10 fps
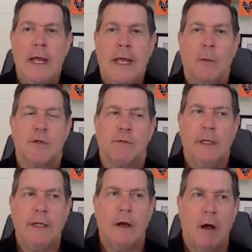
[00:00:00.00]
It was
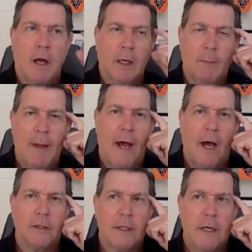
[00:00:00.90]
really all
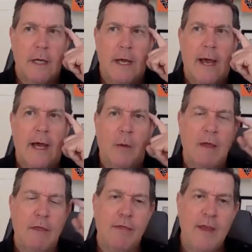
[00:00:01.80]
about how do
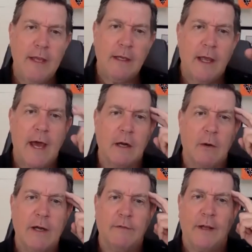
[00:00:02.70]
I think? How do
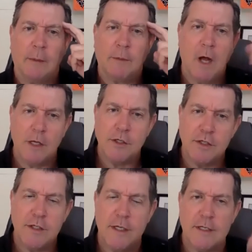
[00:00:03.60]
I develop
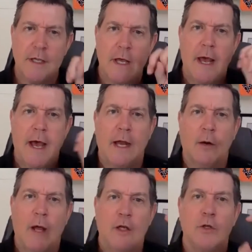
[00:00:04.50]
consciousness? How
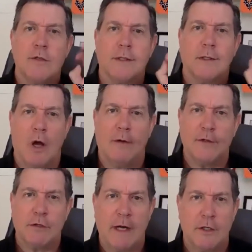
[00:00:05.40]
do I use the law of
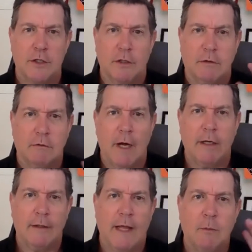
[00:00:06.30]
attraction,
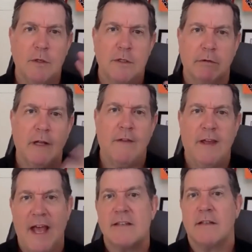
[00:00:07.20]
right? That was really
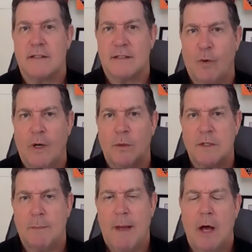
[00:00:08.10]
the essence of what it
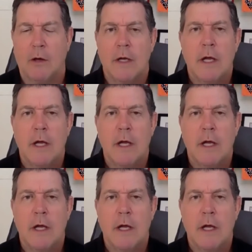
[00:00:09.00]
was about.